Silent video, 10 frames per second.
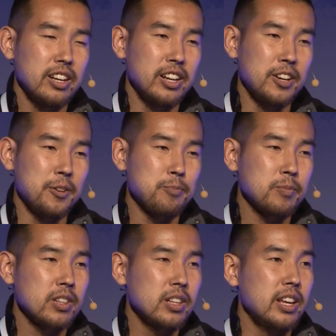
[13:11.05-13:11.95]

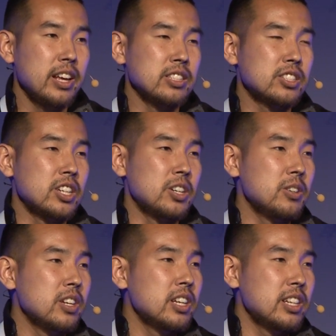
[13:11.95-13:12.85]
And
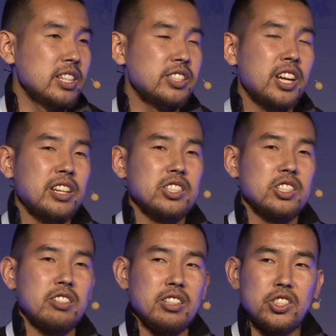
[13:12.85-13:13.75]
so it's not
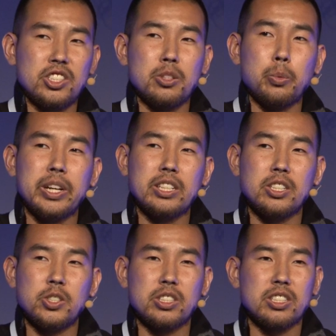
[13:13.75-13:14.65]
necessarily just a way
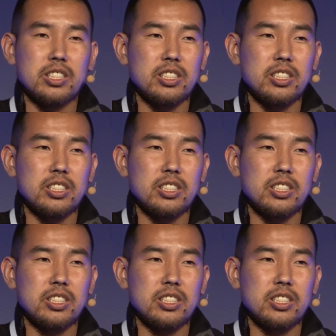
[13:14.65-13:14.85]
to just